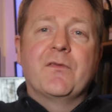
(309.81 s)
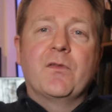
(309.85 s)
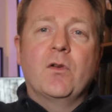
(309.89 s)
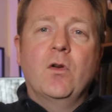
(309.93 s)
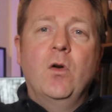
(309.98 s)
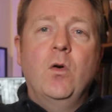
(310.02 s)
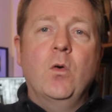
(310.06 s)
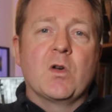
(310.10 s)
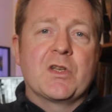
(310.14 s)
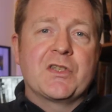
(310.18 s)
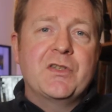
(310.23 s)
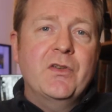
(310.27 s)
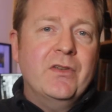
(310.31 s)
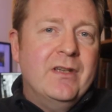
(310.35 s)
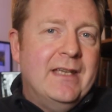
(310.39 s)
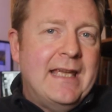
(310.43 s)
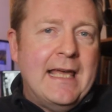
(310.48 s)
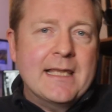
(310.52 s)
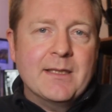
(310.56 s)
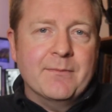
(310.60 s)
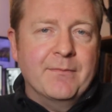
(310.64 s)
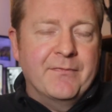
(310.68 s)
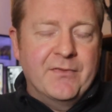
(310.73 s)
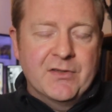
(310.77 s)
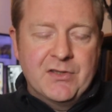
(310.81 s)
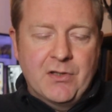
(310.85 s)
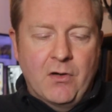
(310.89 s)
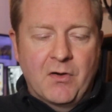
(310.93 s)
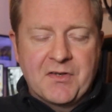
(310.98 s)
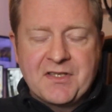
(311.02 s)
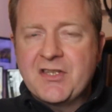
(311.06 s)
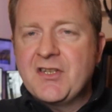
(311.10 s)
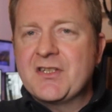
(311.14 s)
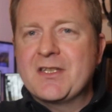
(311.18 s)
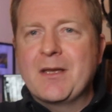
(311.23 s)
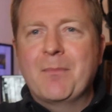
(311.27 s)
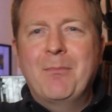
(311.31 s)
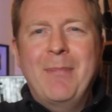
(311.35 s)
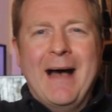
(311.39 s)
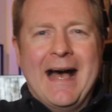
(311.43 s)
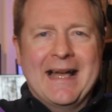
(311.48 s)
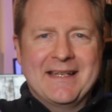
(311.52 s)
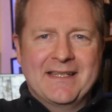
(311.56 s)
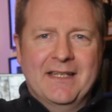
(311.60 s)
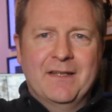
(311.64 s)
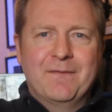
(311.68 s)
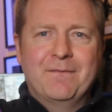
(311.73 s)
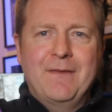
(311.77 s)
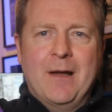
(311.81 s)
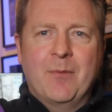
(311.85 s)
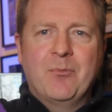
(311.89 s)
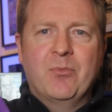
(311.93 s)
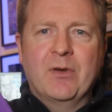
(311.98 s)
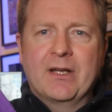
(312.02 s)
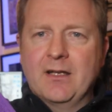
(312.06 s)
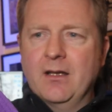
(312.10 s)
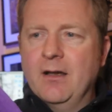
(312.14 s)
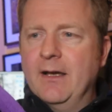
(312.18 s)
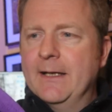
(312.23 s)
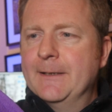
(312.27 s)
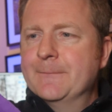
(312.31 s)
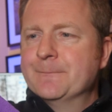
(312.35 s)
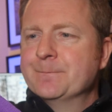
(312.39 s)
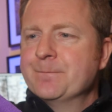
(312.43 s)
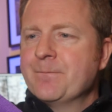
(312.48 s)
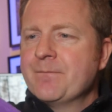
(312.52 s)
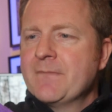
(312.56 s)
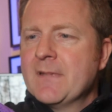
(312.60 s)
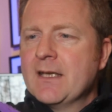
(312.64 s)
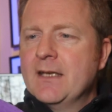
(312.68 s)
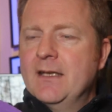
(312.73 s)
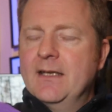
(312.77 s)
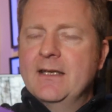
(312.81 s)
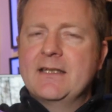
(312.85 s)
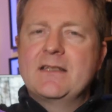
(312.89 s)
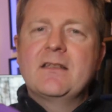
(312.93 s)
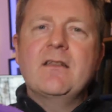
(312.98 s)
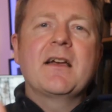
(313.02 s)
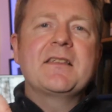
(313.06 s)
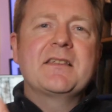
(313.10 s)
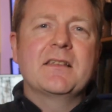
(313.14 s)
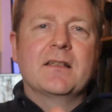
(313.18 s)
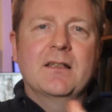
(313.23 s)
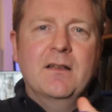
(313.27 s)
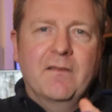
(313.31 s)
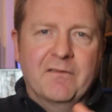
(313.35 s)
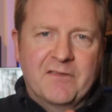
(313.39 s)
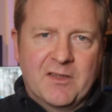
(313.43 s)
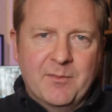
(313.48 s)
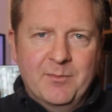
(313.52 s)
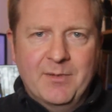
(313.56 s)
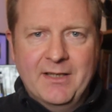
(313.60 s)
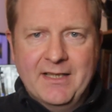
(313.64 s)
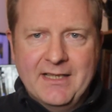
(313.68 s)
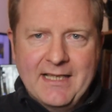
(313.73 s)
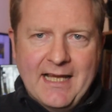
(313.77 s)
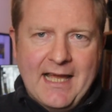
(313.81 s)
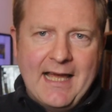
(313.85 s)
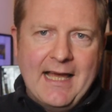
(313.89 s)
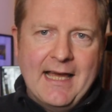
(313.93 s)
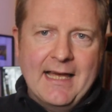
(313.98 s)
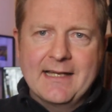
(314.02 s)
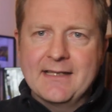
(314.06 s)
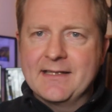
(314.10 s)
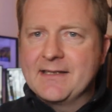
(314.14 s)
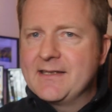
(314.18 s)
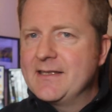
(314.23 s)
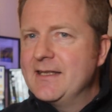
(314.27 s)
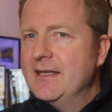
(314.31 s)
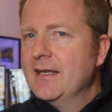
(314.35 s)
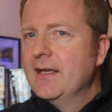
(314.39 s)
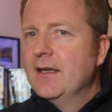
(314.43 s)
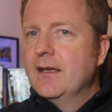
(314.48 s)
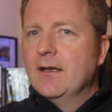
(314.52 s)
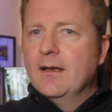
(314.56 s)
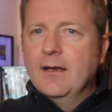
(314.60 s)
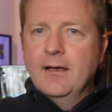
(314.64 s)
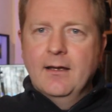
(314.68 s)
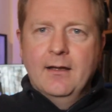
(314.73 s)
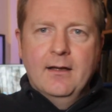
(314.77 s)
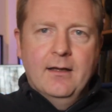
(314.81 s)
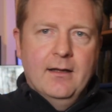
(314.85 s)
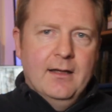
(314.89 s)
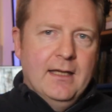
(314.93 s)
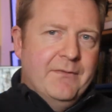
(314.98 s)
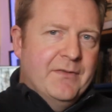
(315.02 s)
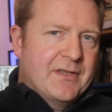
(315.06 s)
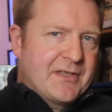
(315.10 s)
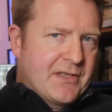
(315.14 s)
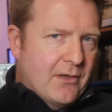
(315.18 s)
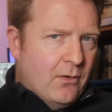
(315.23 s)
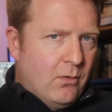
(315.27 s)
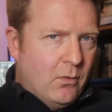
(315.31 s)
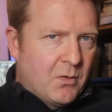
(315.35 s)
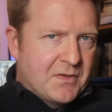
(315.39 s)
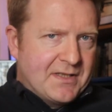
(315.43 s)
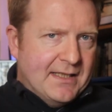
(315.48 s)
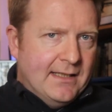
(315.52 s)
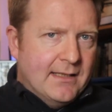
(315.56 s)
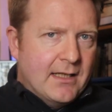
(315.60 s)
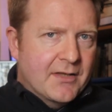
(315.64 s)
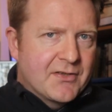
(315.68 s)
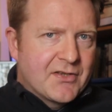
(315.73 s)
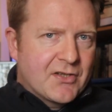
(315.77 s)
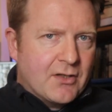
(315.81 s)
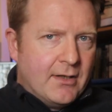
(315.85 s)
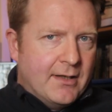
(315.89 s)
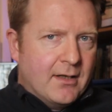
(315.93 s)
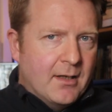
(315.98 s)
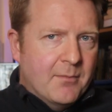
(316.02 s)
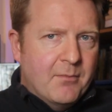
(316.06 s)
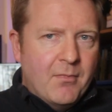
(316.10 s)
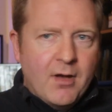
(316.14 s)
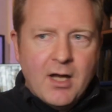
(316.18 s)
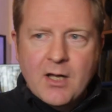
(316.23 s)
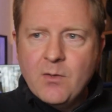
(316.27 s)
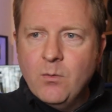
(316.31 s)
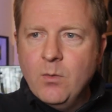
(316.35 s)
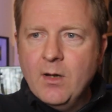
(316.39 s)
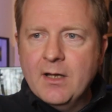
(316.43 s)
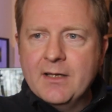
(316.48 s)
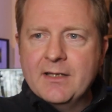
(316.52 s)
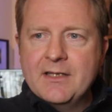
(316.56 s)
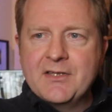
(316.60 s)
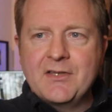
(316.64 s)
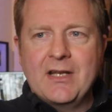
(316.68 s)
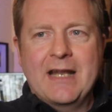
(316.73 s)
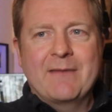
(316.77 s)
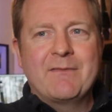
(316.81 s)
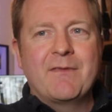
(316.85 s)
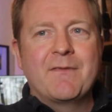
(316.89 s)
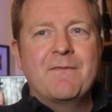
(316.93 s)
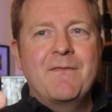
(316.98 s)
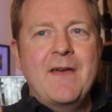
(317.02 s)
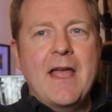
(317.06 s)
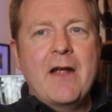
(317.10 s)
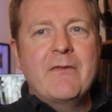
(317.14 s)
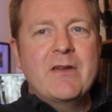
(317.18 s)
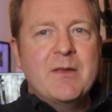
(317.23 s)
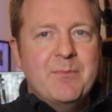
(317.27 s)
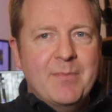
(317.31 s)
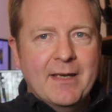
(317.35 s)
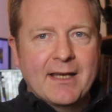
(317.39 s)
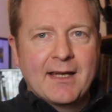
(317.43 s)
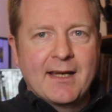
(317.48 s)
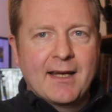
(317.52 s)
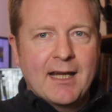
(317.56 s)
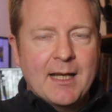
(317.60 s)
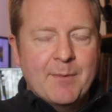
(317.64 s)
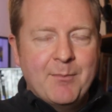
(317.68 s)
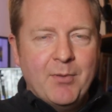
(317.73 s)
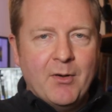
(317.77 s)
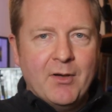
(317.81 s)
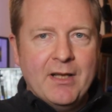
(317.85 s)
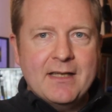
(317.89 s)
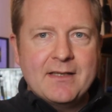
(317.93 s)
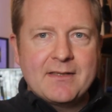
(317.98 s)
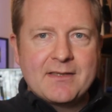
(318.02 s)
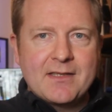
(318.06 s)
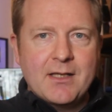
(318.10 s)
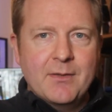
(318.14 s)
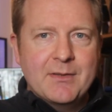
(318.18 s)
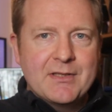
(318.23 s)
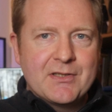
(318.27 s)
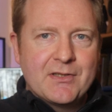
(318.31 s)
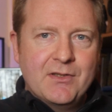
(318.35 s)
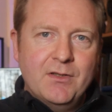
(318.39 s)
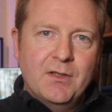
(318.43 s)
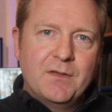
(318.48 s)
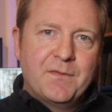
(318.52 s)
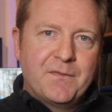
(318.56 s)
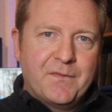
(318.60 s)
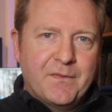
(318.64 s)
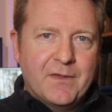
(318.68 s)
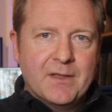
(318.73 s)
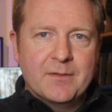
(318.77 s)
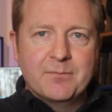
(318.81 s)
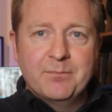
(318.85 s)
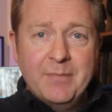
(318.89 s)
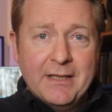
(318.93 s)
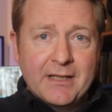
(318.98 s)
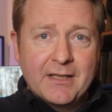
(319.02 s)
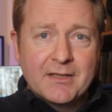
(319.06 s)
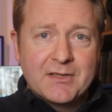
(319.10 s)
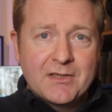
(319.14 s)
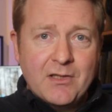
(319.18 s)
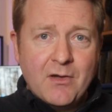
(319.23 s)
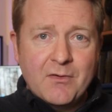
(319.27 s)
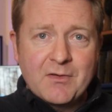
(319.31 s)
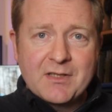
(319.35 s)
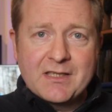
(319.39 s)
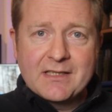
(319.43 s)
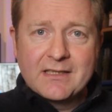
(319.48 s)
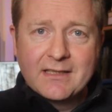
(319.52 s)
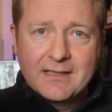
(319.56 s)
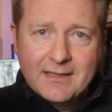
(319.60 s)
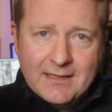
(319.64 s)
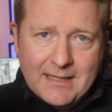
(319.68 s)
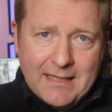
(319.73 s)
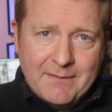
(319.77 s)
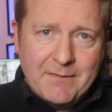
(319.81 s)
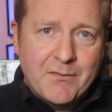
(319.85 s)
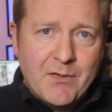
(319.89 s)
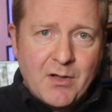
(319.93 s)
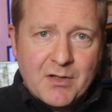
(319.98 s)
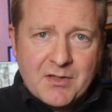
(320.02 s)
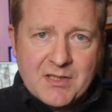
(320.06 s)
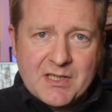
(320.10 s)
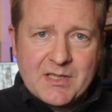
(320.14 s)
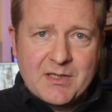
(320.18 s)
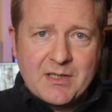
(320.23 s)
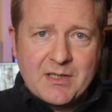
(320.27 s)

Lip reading: for a horse. You can get them for dogs. It's just a padded fabric line. It's nice and comfortable in your hands. If it's a horsey lunge line like my one, it's going to have a very big clip on it, so it's good for bigger dogs. If you've got